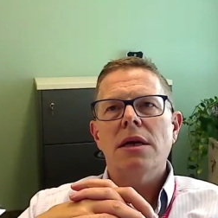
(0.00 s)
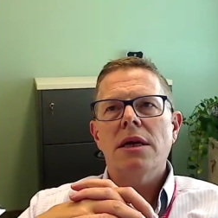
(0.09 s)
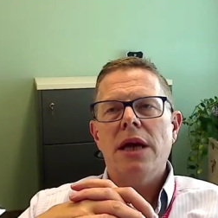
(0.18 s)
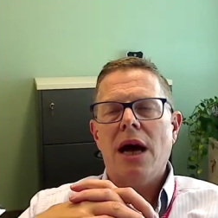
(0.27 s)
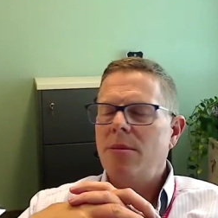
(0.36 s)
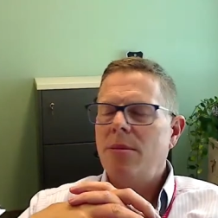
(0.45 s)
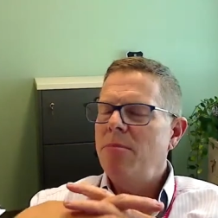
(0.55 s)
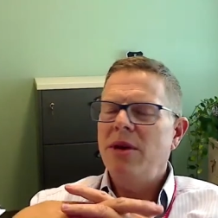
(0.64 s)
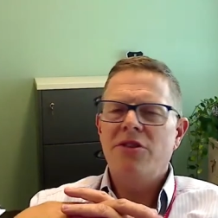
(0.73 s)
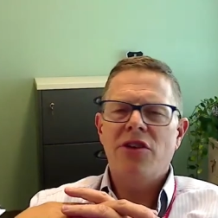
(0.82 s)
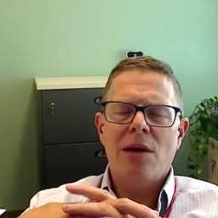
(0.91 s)
yeah, I mean,
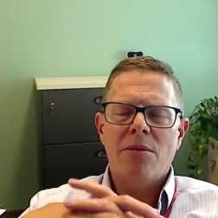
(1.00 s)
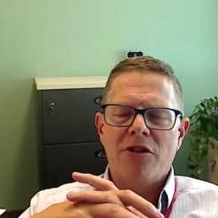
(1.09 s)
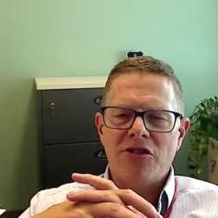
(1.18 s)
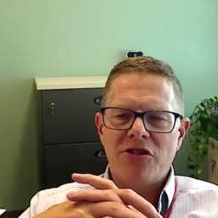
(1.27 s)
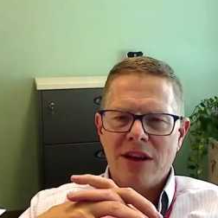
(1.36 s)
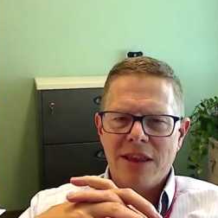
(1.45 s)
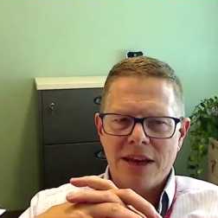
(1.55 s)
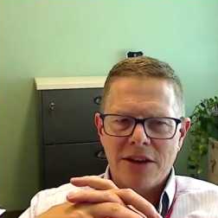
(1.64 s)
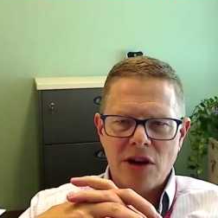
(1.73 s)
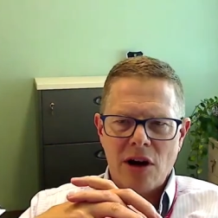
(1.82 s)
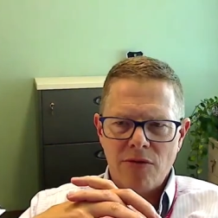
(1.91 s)
being time efficient, I think,
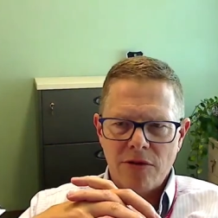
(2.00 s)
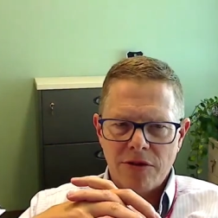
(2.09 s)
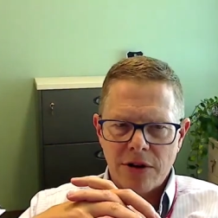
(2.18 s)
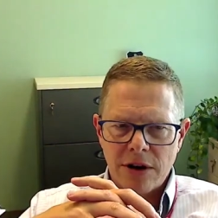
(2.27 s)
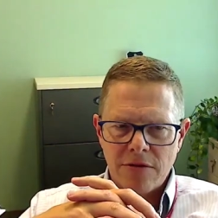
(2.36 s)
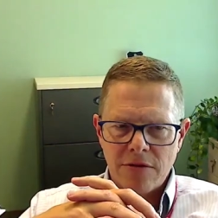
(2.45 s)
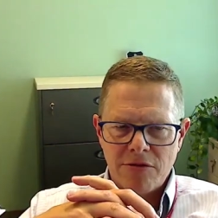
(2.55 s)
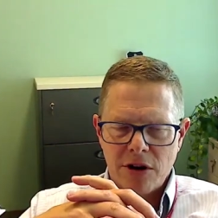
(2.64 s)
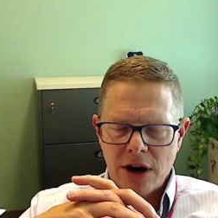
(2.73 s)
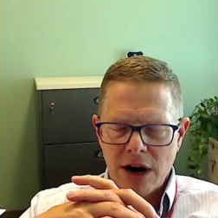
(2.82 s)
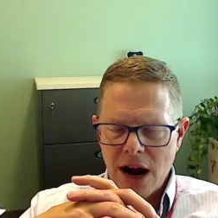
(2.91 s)
is helpful for
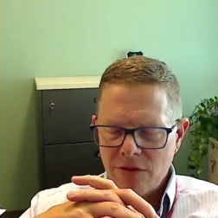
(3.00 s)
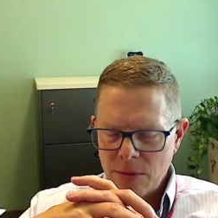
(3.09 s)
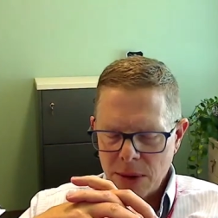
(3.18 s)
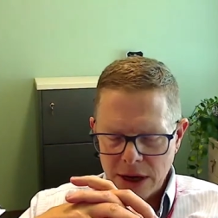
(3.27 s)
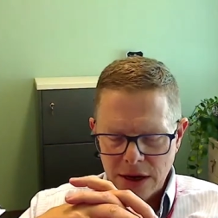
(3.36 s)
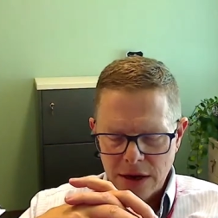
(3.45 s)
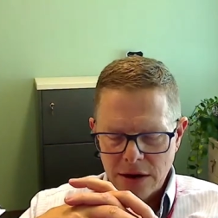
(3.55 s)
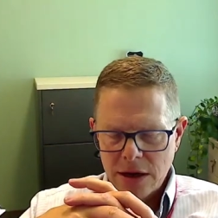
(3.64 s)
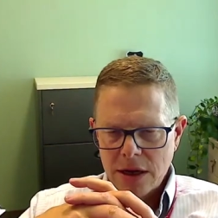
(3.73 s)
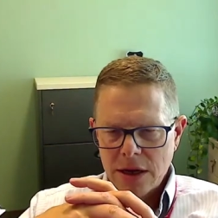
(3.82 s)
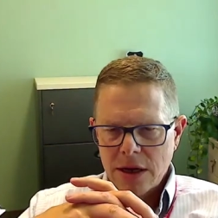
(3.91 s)
for everybody,
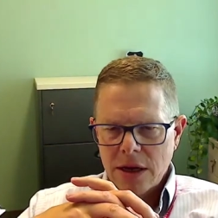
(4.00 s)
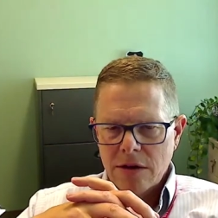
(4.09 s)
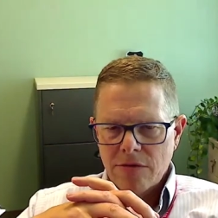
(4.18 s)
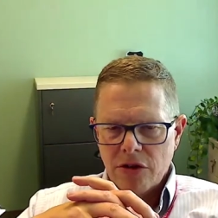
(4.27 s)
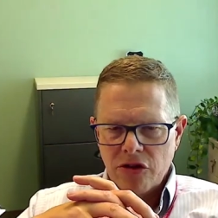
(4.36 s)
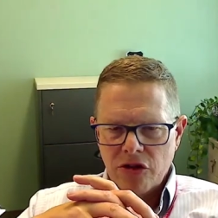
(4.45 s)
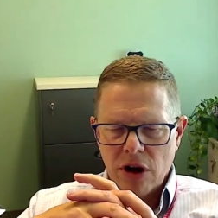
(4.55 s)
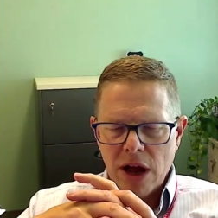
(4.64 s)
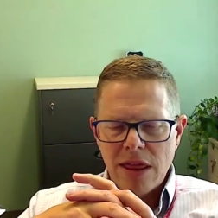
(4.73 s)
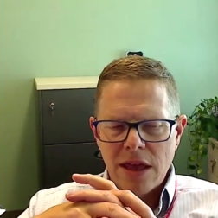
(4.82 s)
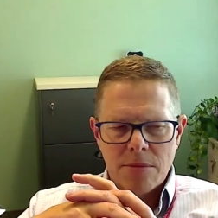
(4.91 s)
mm-hmm. for sure. I
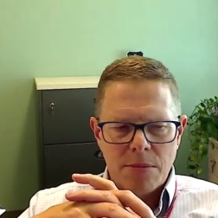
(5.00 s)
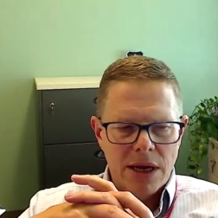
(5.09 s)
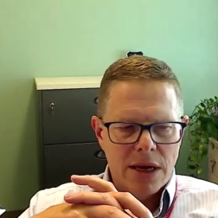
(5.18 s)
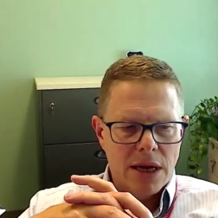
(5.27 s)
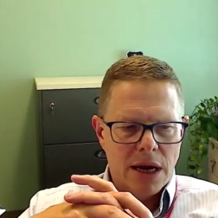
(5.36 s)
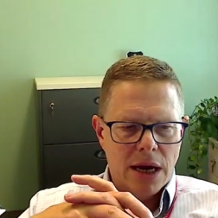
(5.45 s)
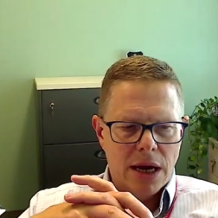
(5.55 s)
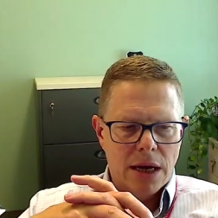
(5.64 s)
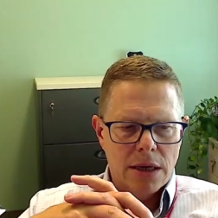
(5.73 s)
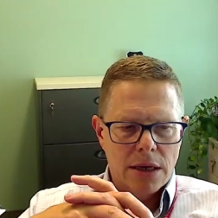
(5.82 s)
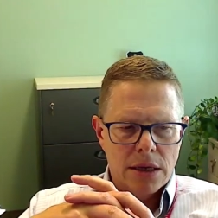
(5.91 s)
think being
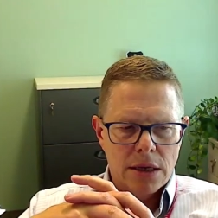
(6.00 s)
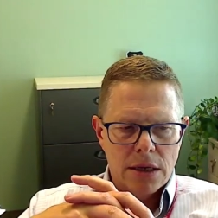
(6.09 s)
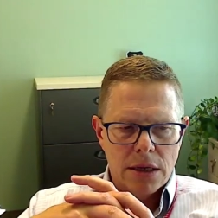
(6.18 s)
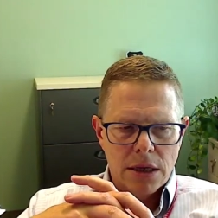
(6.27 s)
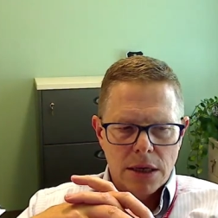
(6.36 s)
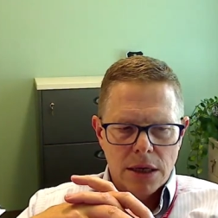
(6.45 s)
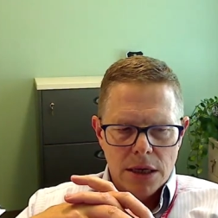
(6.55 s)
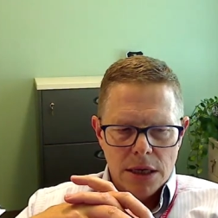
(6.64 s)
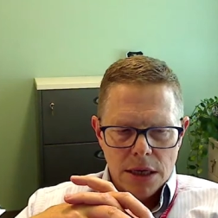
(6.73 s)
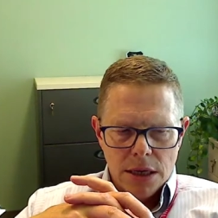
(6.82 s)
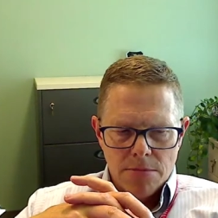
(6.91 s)
uh,
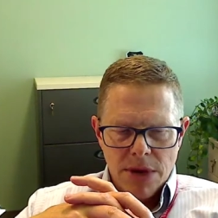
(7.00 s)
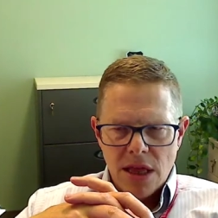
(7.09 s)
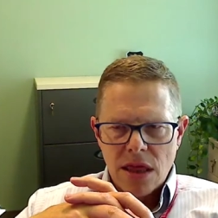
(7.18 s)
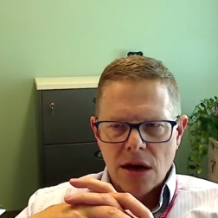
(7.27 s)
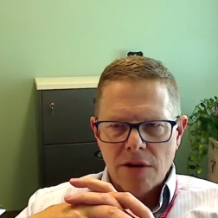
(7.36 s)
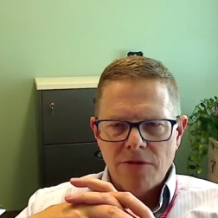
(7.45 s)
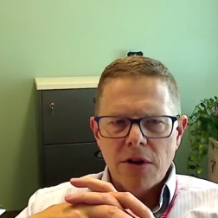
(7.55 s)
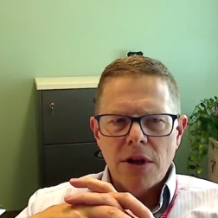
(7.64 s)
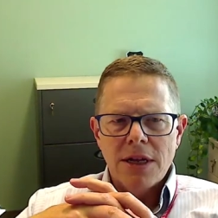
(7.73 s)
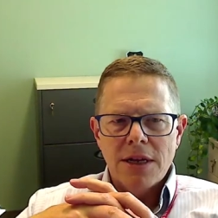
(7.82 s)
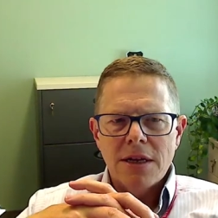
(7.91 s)
being
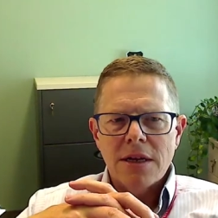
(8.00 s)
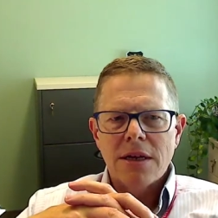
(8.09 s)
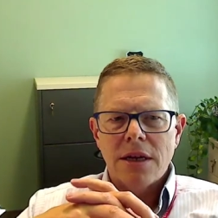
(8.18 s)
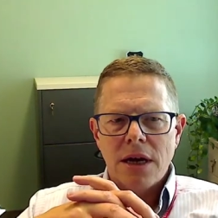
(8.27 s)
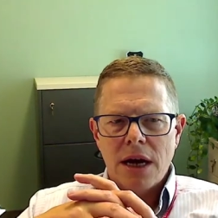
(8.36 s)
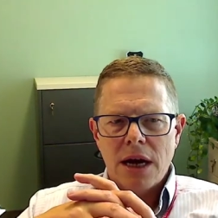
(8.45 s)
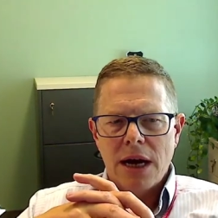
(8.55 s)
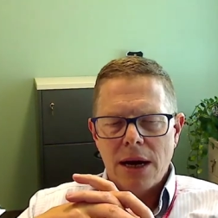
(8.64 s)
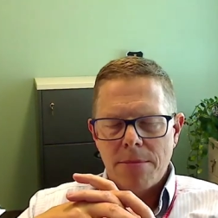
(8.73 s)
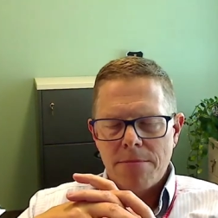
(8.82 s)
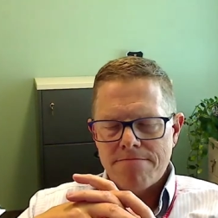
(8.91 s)
thoughtful
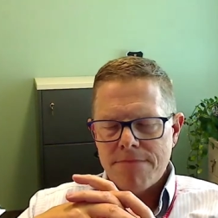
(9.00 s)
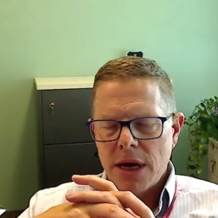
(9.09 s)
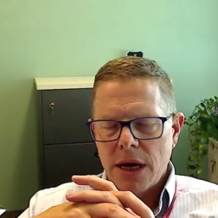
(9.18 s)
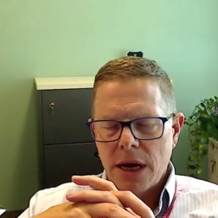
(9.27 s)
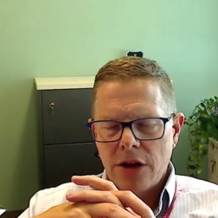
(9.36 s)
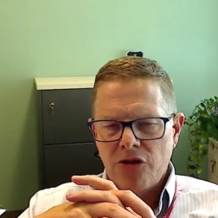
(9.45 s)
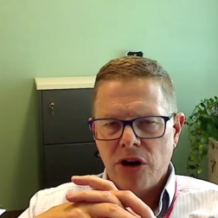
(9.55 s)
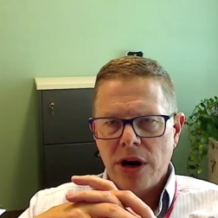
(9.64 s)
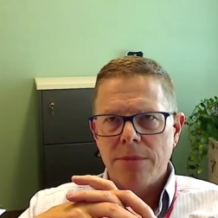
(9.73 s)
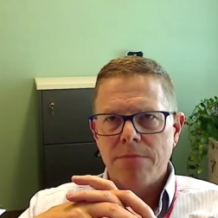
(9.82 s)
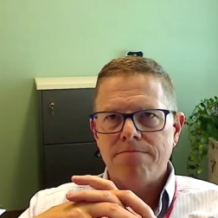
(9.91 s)
um, and
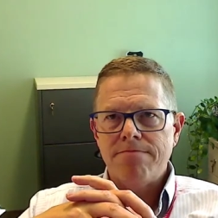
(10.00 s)
trying to